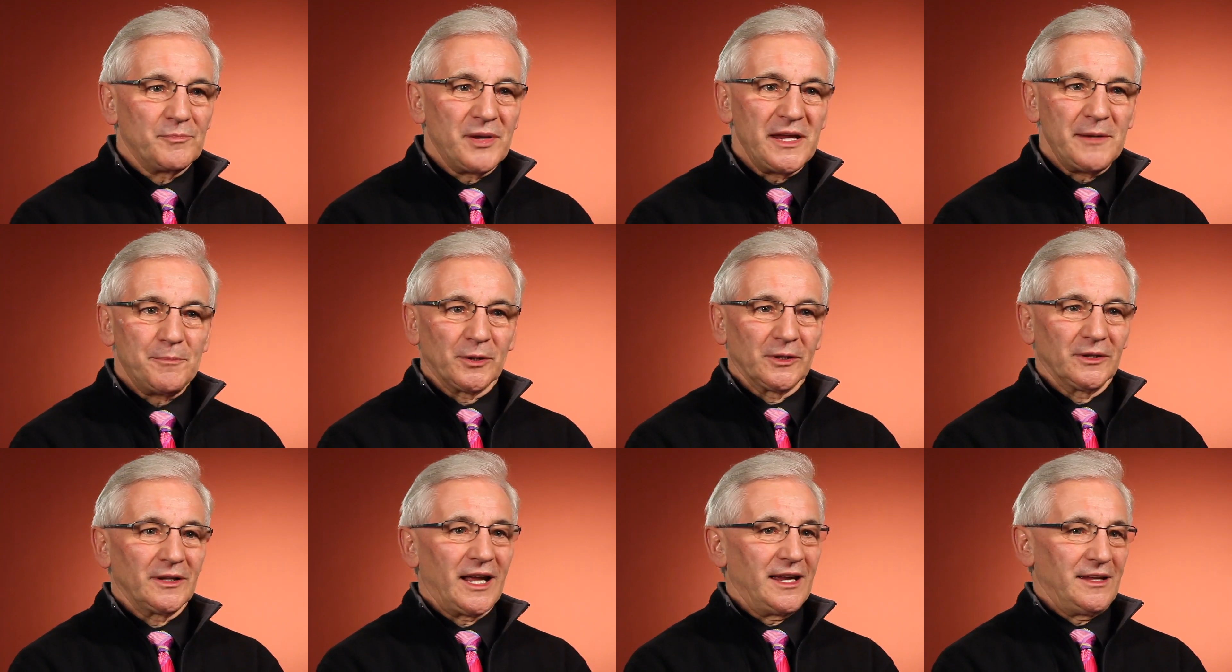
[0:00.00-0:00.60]

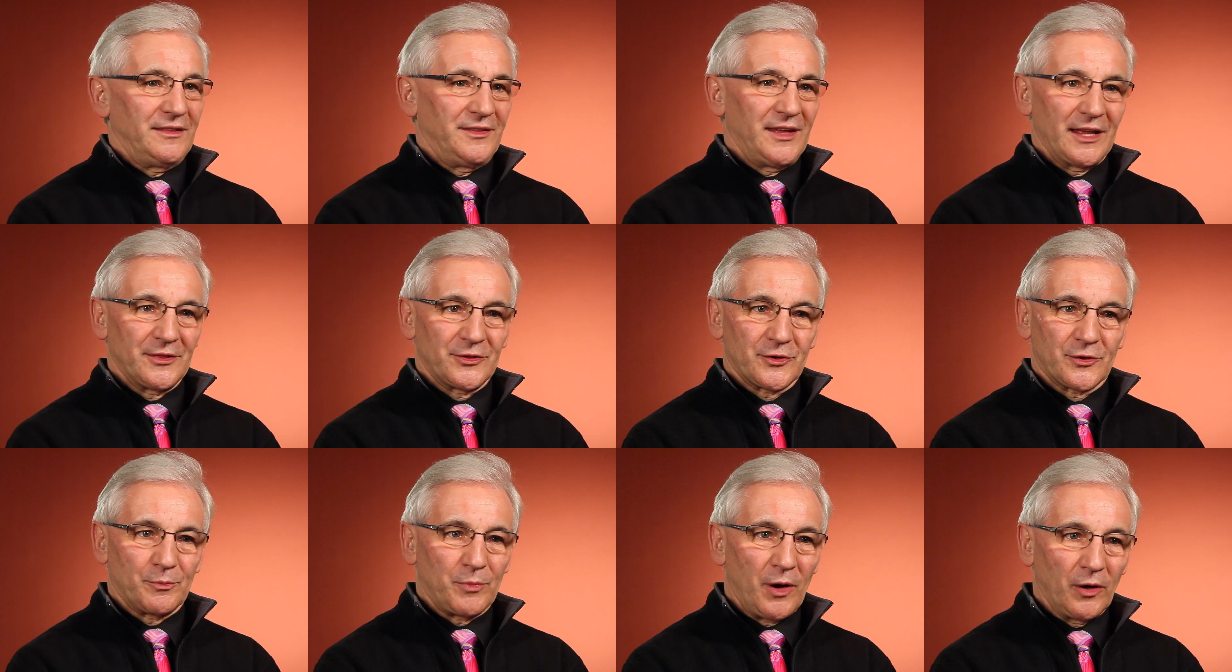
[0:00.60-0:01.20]
people like the
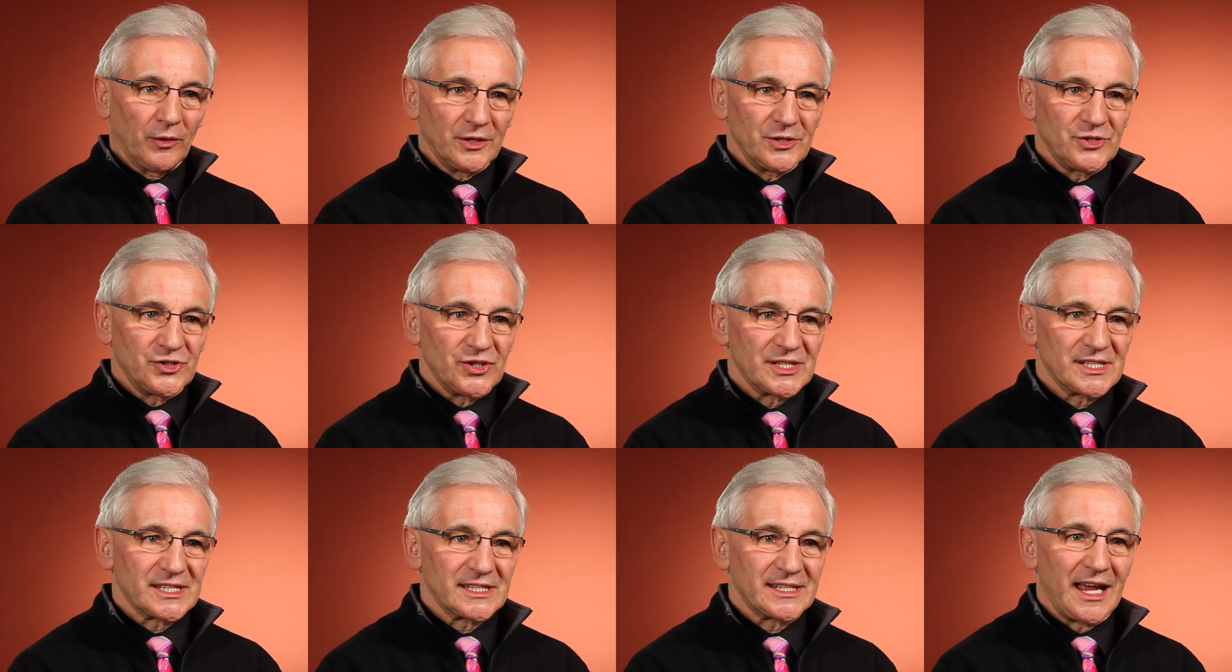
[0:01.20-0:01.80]

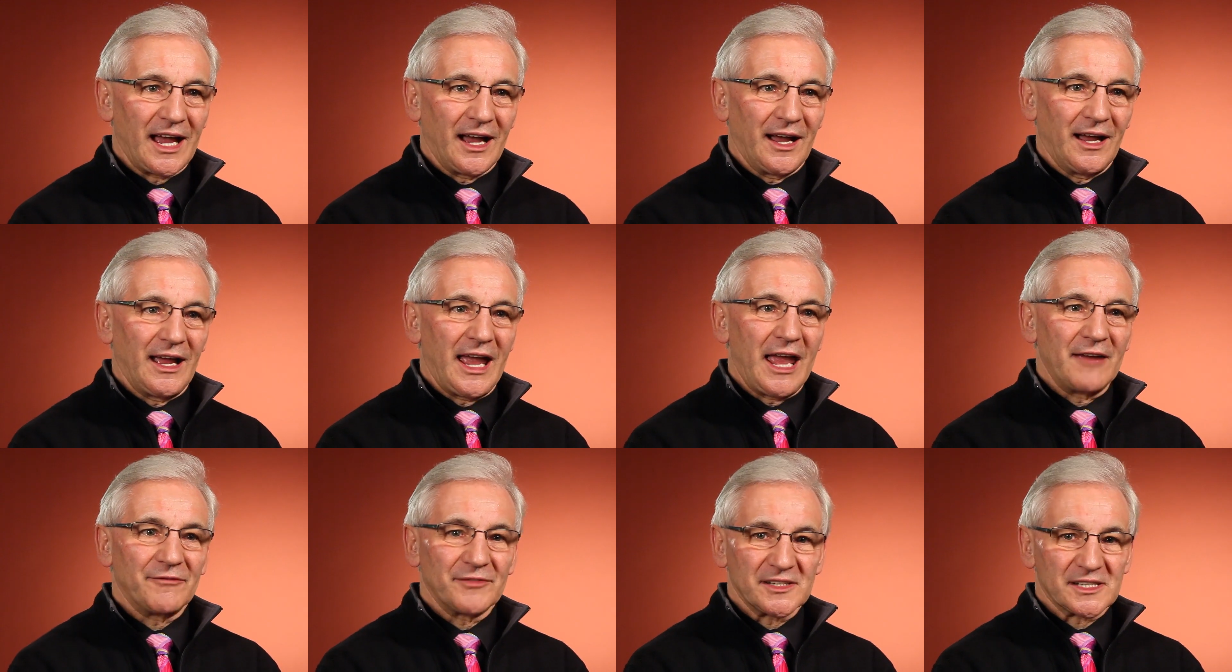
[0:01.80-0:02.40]
anthropologist
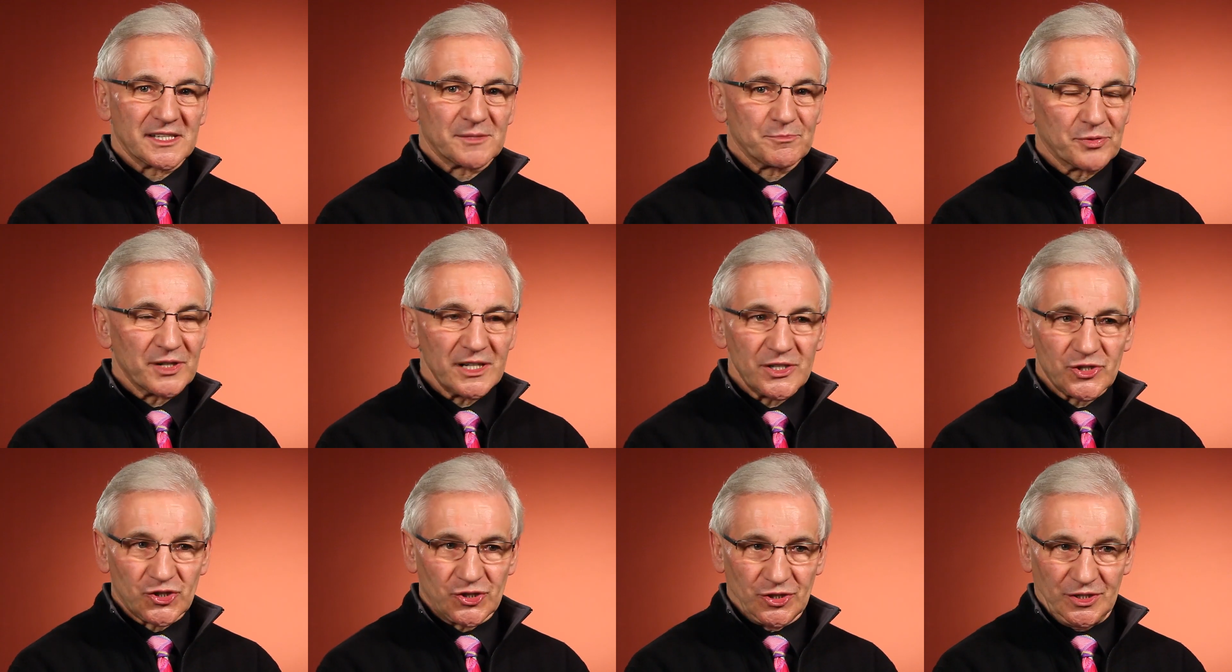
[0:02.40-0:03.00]
Evans
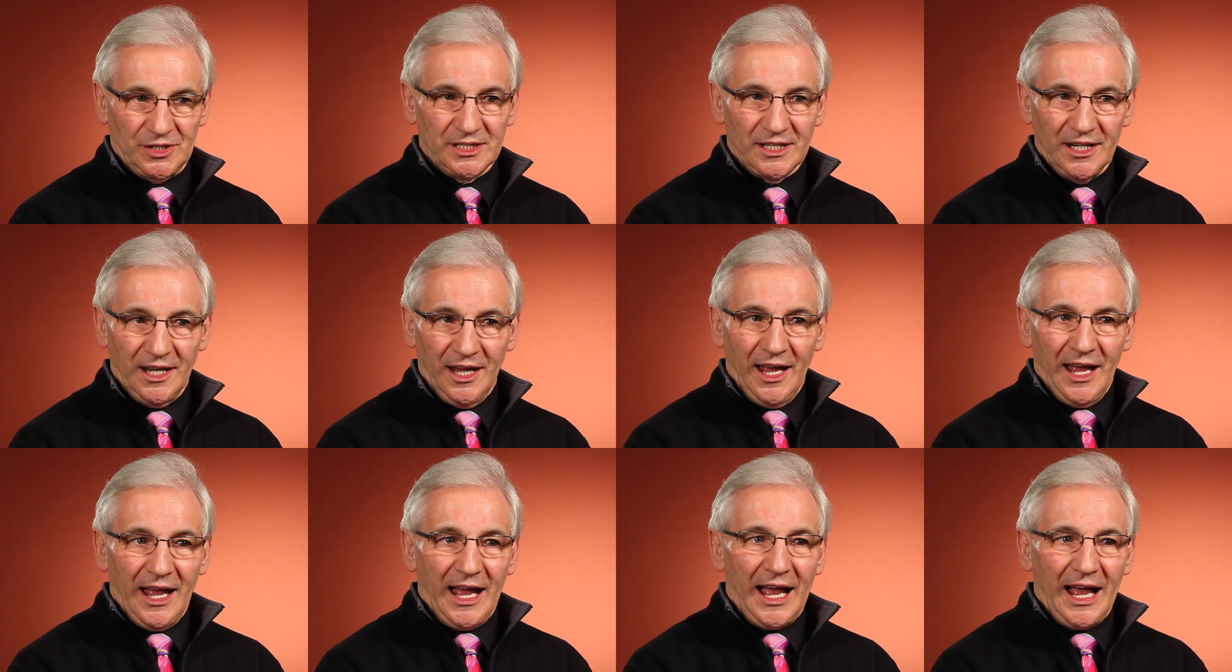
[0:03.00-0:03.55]
Pritchard